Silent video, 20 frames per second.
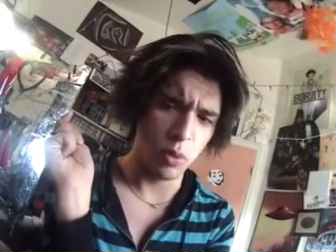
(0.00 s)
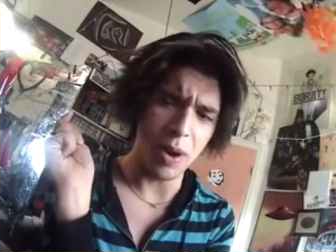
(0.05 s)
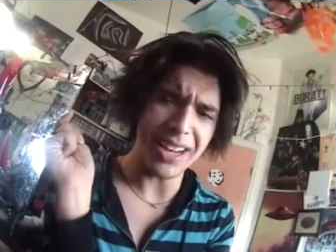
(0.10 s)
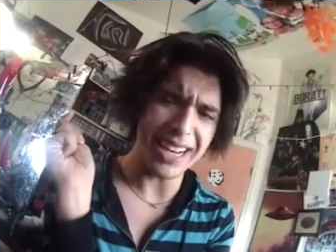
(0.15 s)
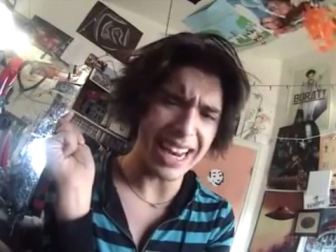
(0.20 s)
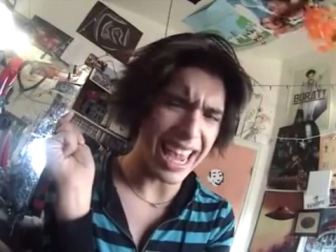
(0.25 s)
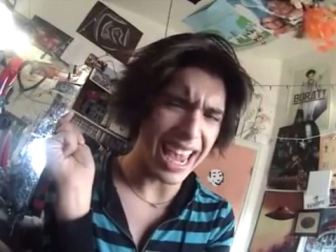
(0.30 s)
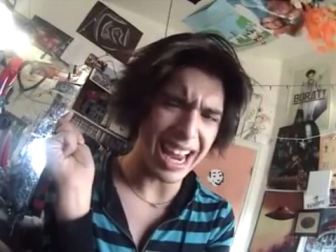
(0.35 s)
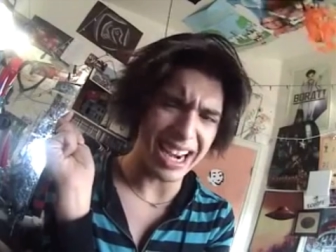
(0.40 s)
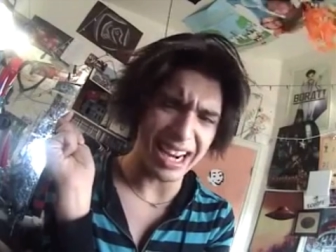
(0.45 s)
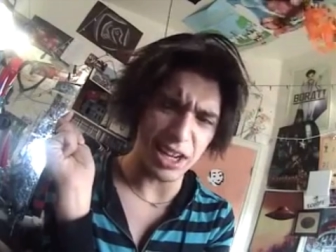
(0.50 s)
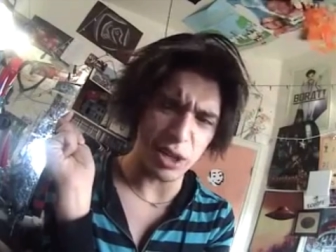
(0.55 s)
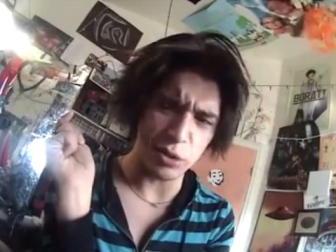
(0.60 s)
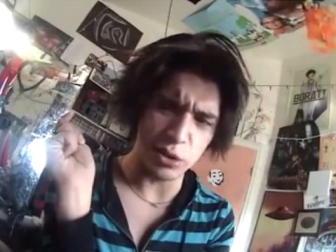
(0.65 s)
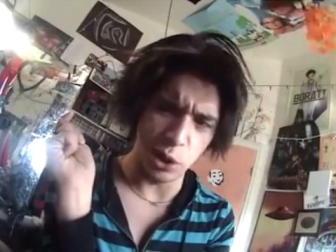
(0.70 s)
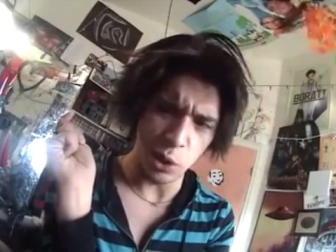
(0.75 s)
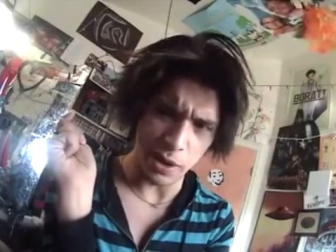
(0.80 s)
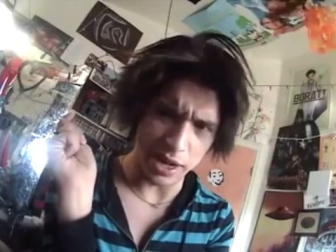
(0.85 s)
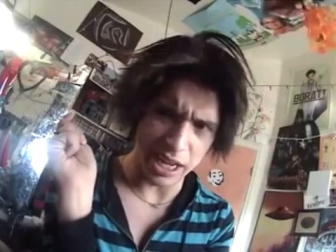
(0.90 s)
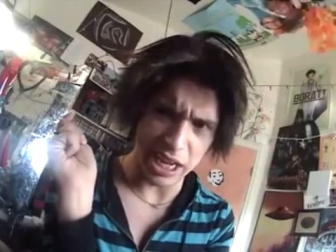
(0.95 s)
What the hell are
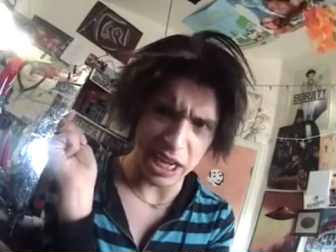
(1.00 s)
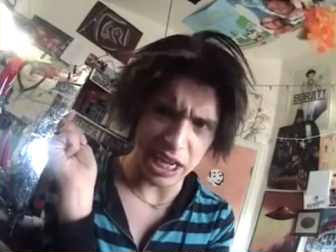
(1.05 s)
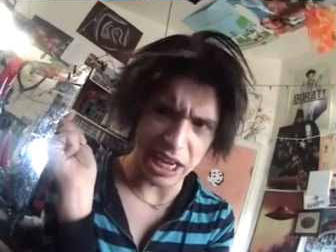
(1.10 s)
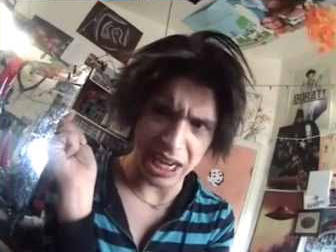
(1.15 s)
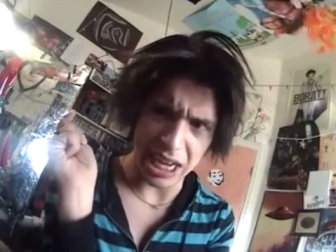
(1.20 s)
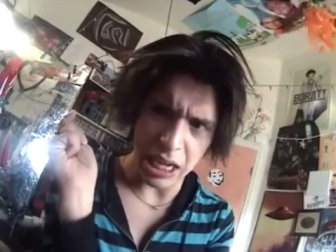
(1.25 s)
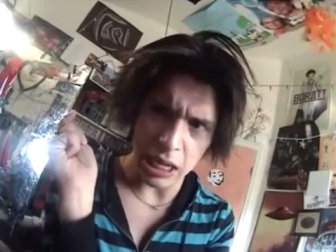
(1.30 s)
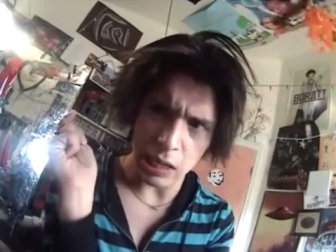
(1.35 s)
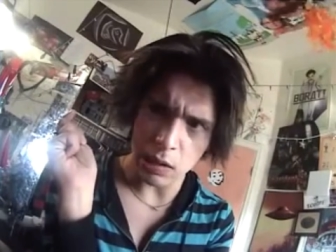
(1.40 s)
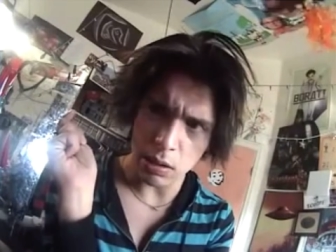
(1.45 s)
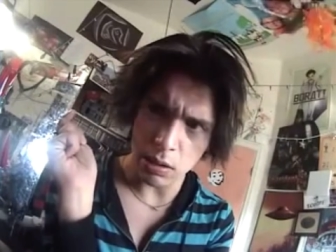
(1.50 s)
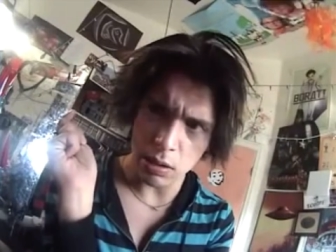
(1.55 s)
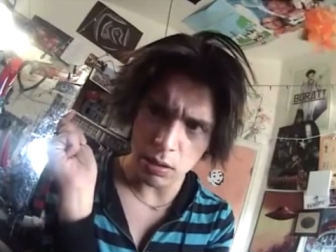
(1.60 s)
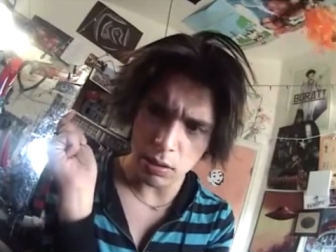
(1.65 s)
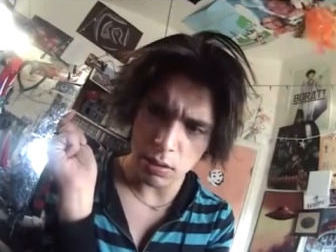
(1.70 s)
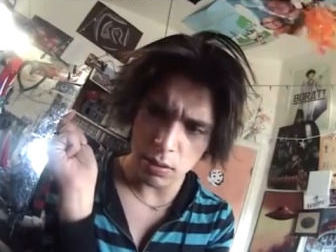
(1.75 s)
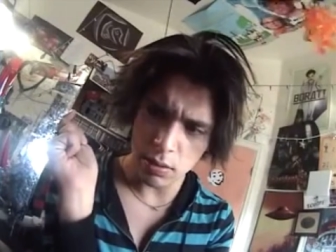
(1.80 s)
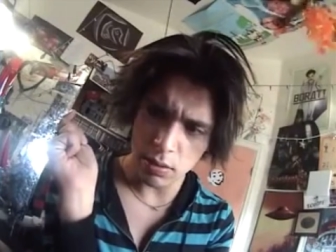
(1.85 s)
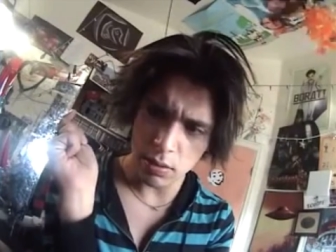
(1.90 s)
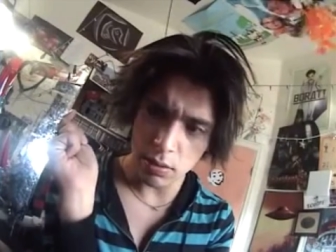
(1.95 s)
you doing, honey?
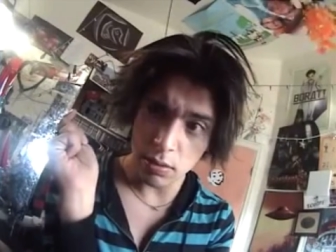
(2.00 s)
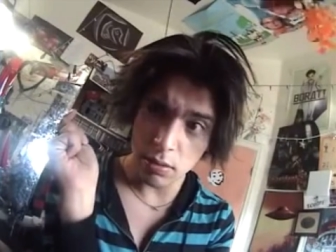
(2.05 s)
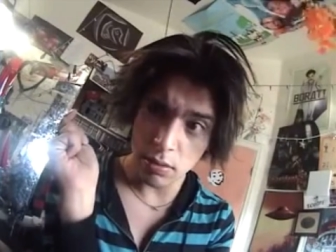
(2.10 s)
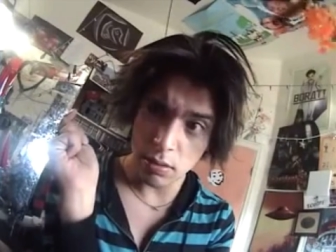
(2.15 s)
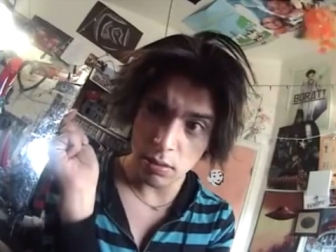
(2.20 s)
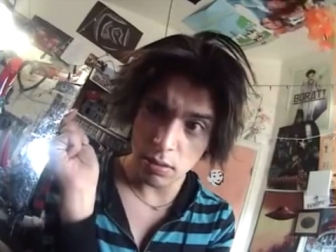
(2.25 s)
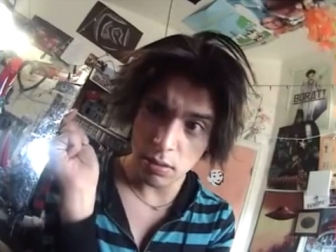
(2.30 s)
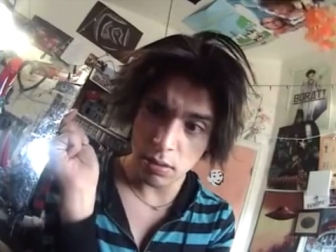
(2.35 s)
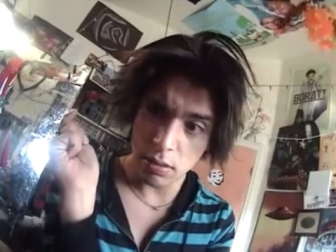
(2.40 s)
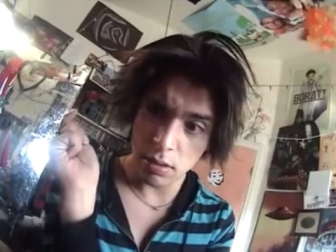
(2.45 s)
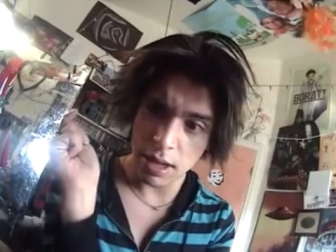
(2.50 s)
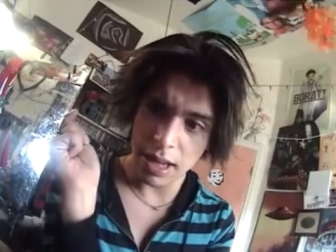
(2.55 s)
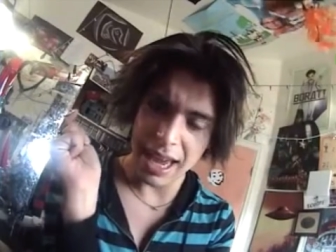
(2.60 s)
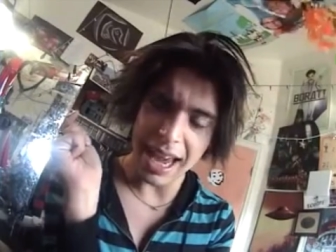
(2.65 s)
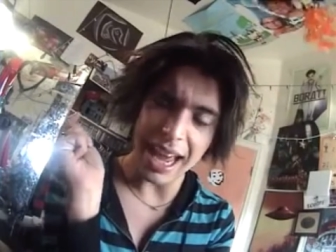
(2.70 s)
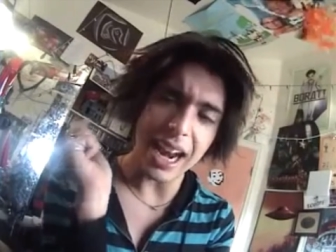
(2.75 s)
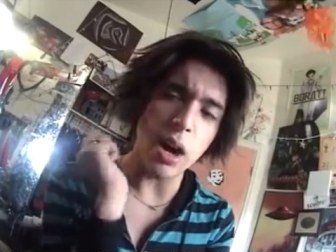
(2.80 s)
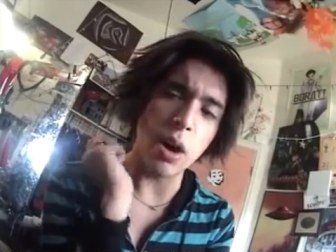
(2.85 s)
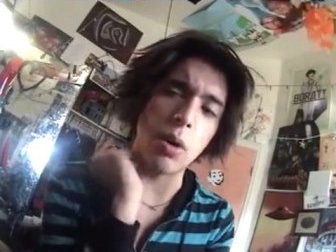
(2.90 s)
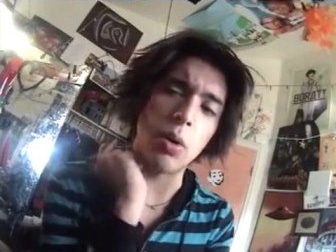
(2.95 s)
Hello?
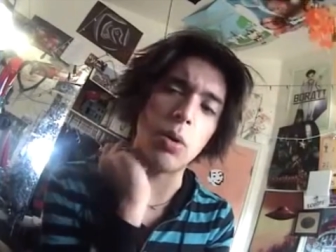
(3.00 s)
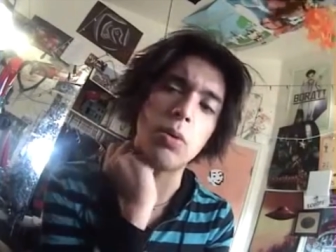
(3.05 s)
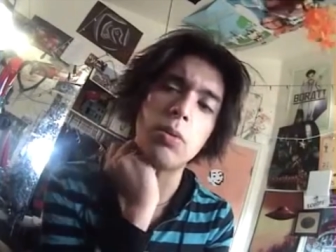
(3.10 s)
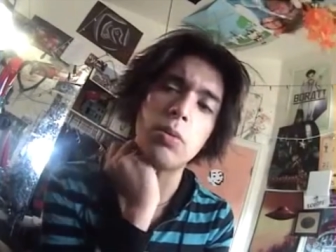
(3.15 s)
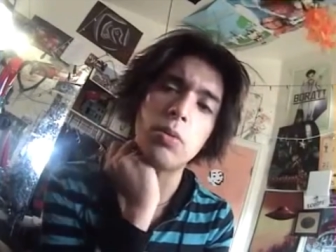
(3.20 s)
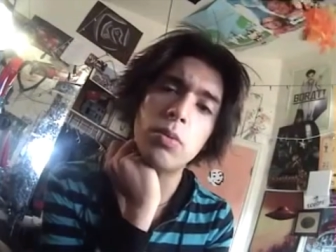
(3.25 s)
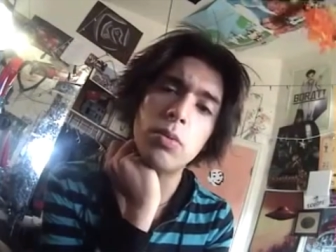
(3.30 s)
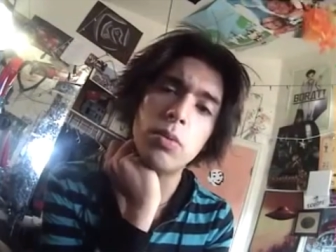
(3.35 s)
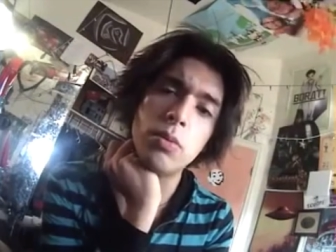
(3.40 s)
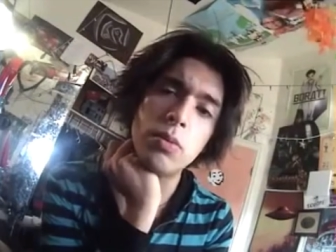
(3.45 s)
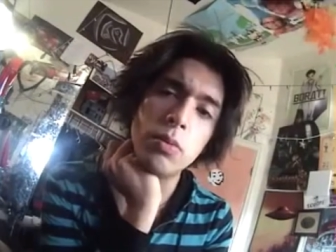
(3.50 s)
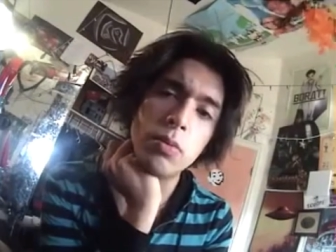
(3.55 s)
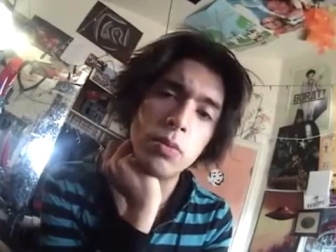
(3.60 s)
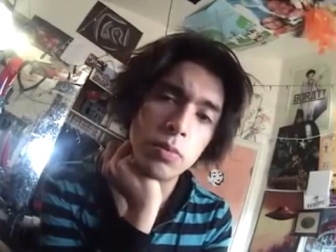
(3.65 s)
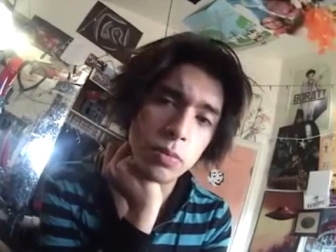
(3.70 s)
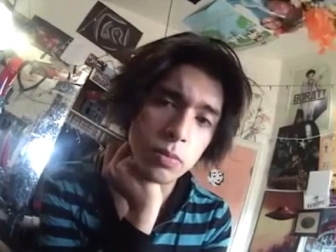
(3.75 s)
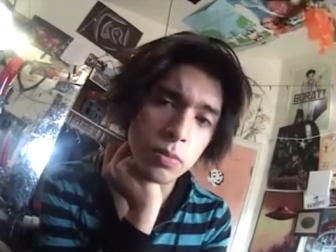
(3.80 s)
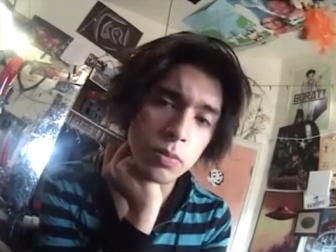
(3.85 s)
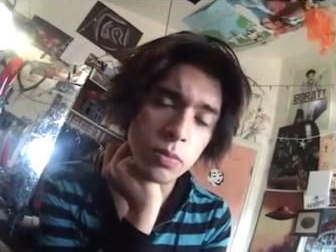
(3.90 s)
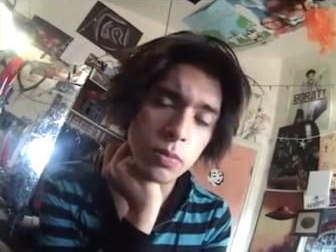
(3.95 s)
Hello?
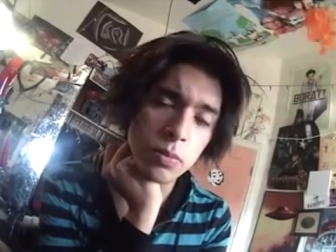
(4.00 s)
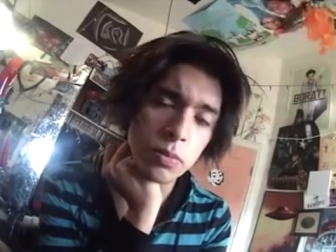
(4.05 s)
Yes?